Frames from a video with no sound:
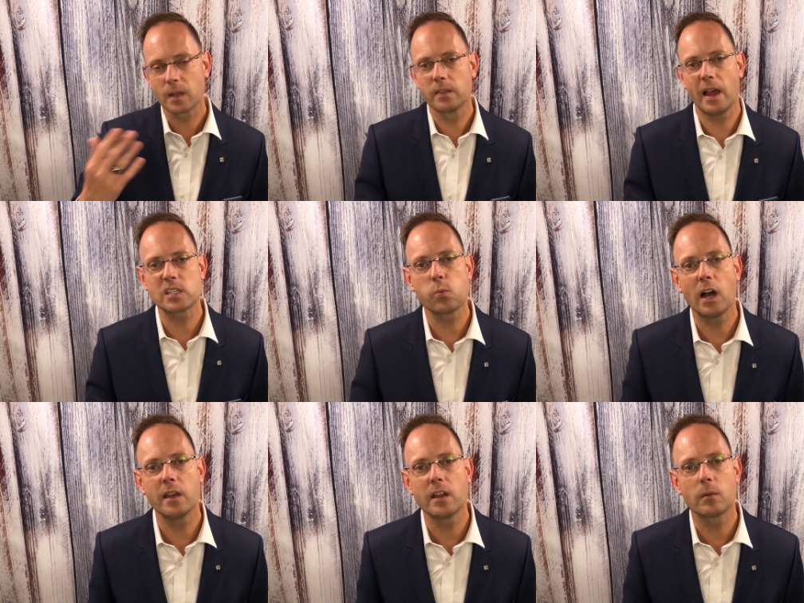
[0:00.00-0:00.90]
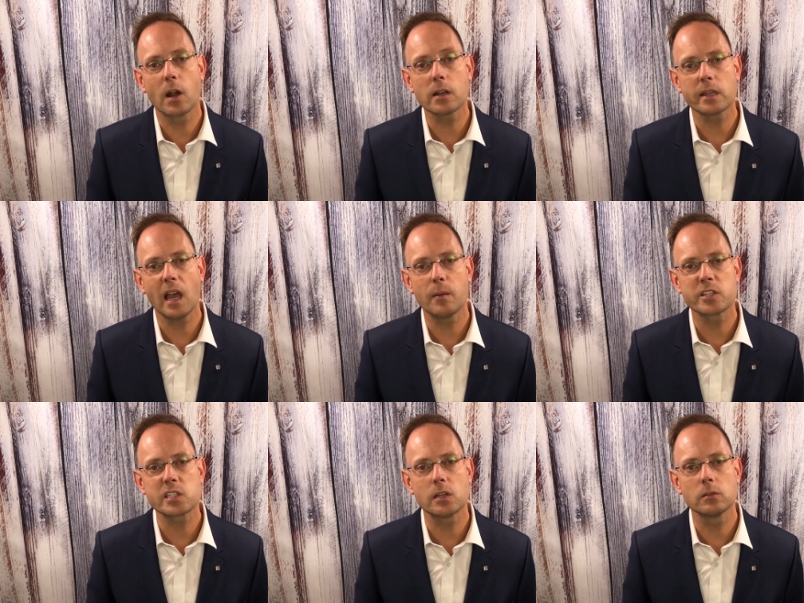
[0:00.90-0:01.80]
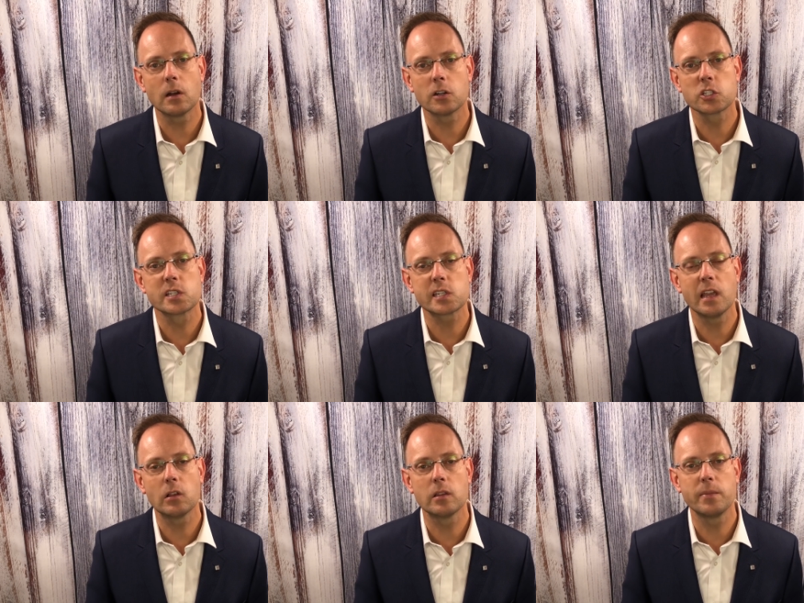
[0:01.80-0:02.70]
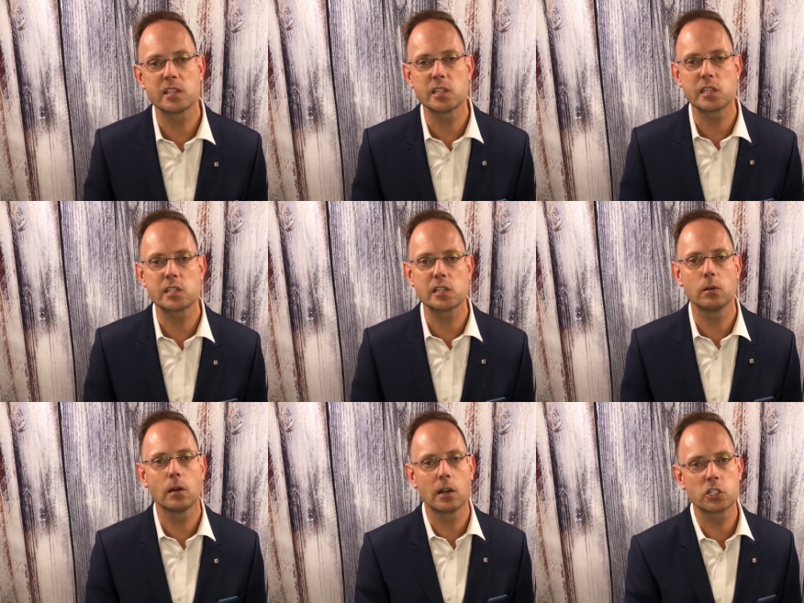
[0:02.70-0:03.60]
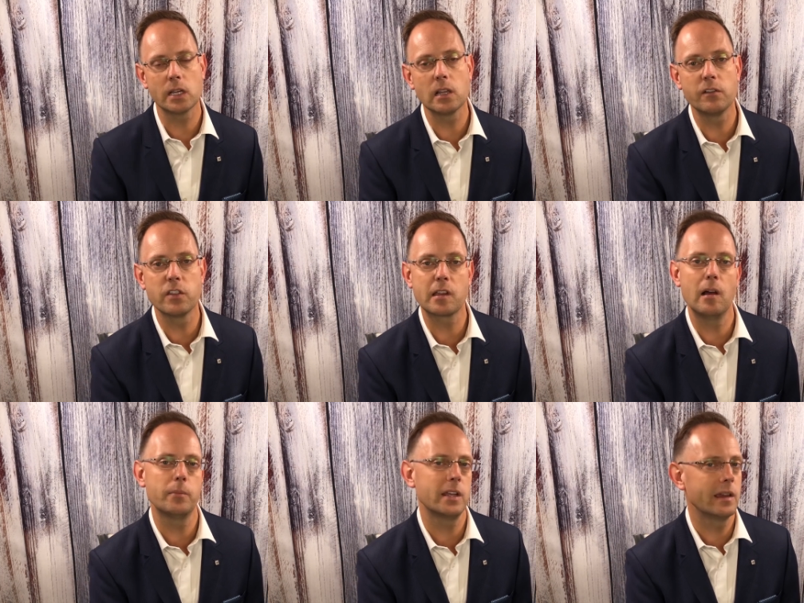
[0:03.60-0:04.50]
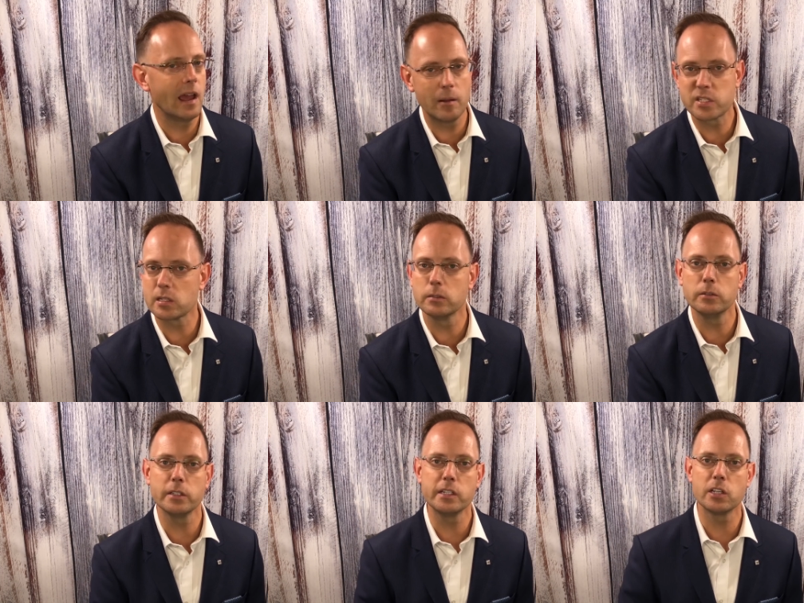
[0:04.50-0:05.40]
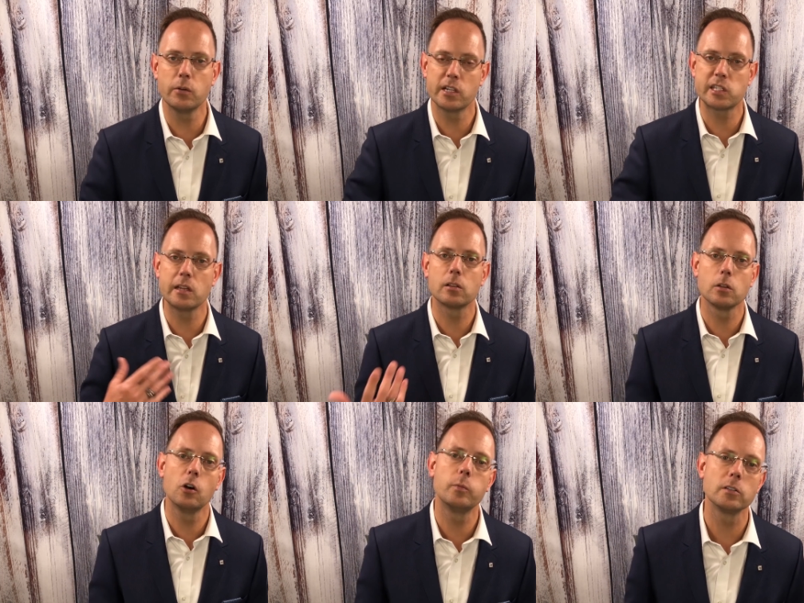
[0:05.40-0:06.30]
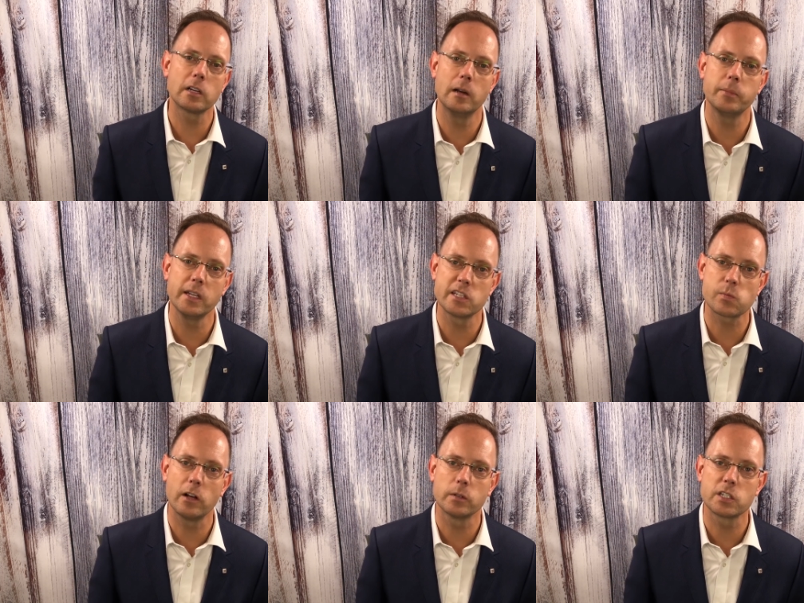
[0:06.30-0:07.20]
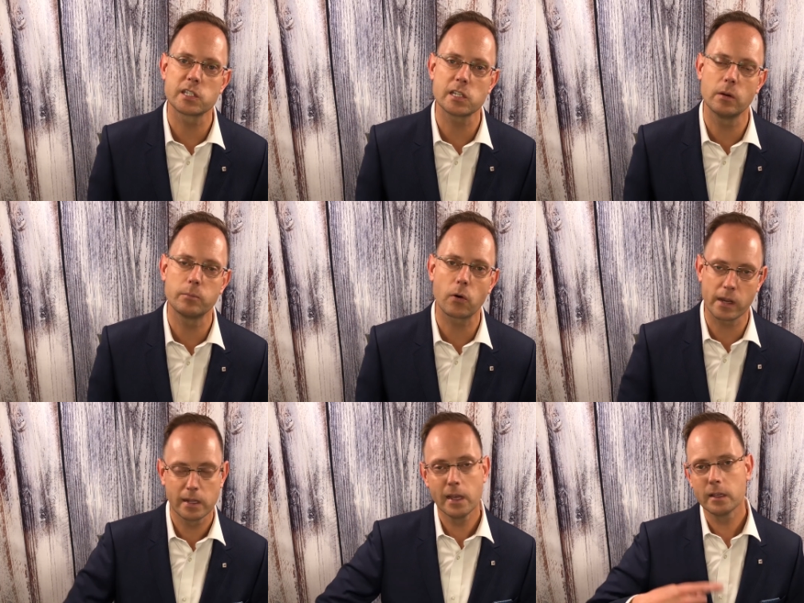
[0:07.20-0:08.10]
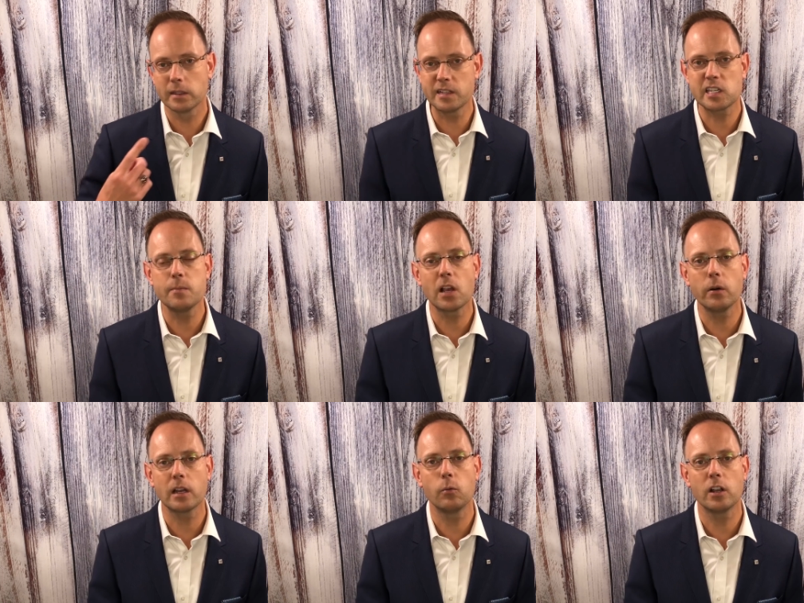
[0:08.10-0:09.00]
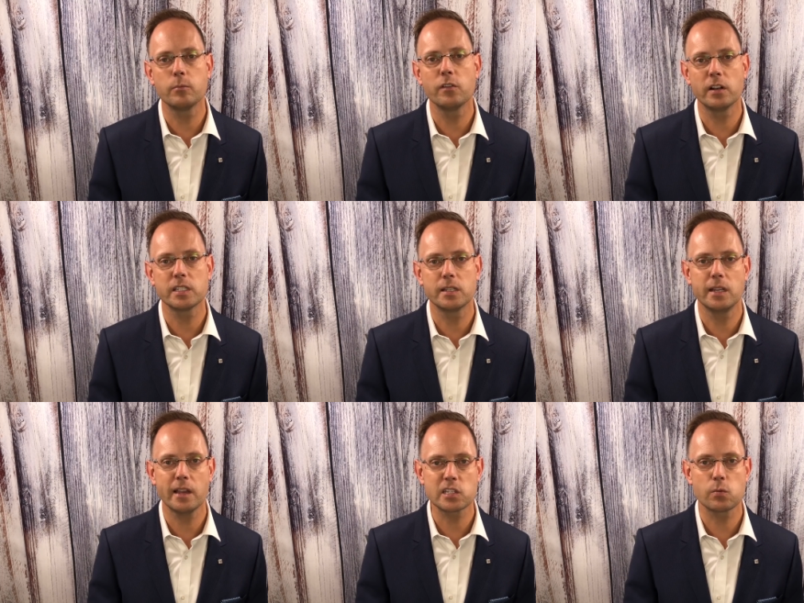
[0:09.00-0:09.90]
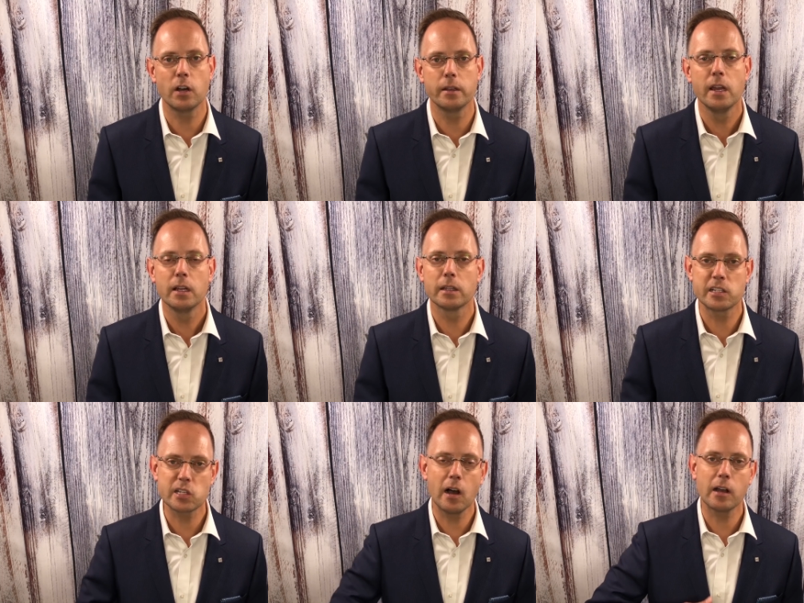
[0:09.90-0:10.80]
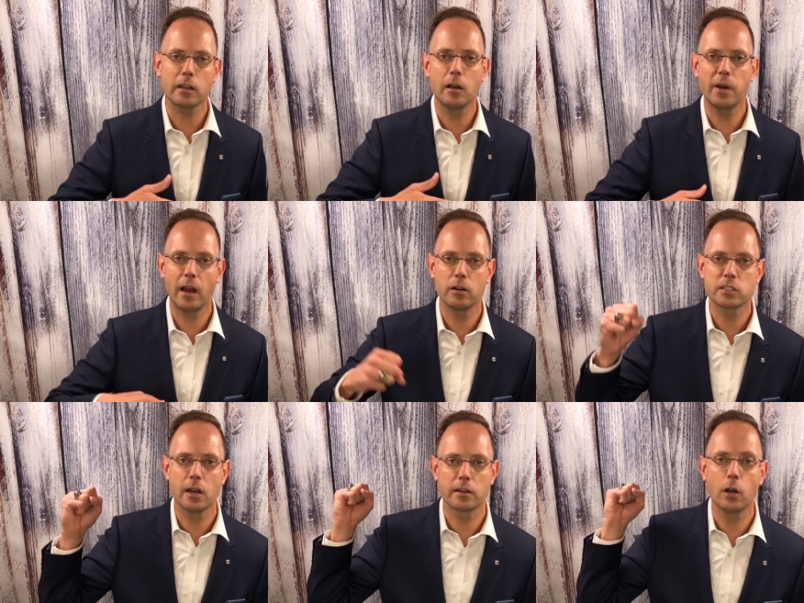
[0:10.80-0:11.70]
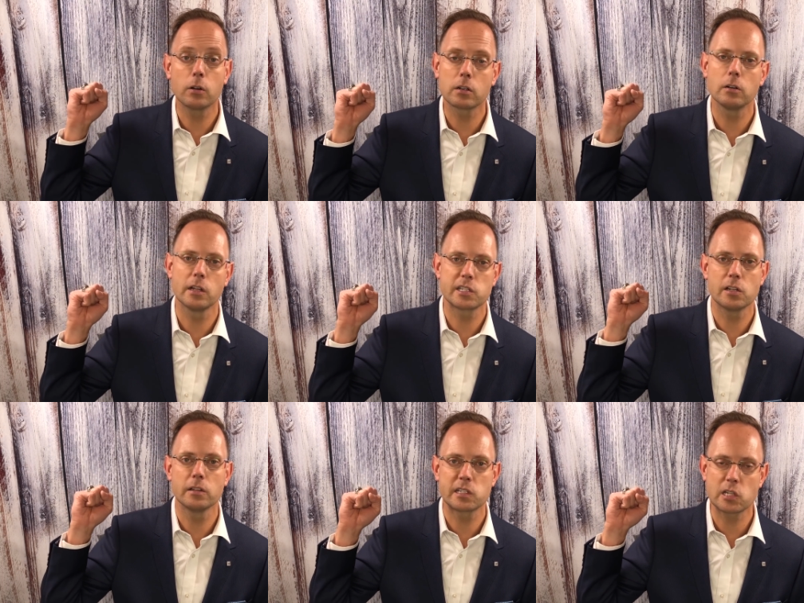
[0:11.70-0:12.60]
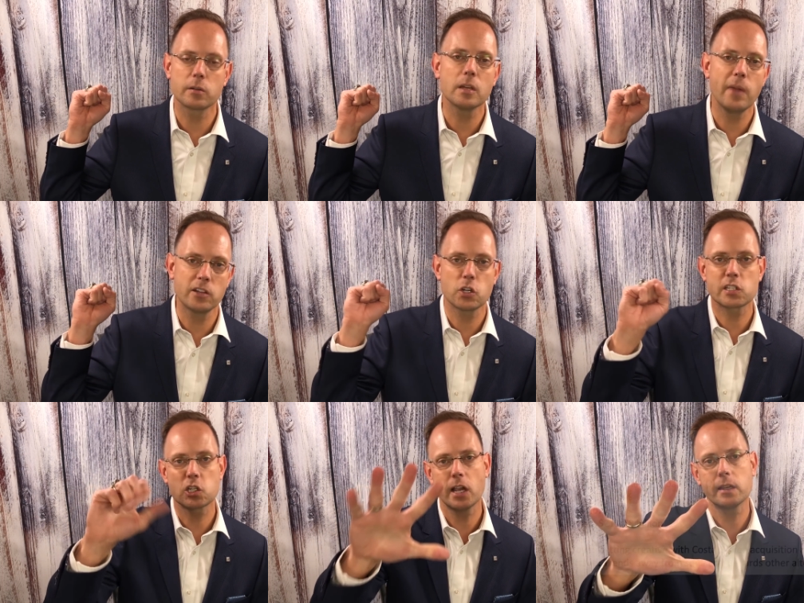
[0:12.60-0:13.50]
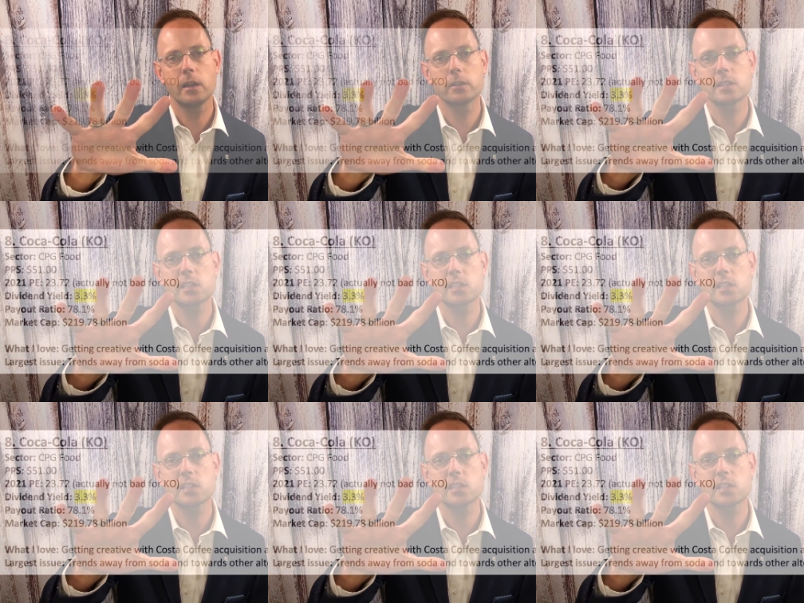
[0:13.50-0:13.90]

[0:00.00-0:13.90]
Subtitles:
that's why their market cap is so large. The scale of the business is so large. I love the company. I absolutely do. And it's a global company as well, which is so important. Let's keep going. I want to move on to the next one. Let's talk about Coca-Cola. So let's start the metrics. Check it out on the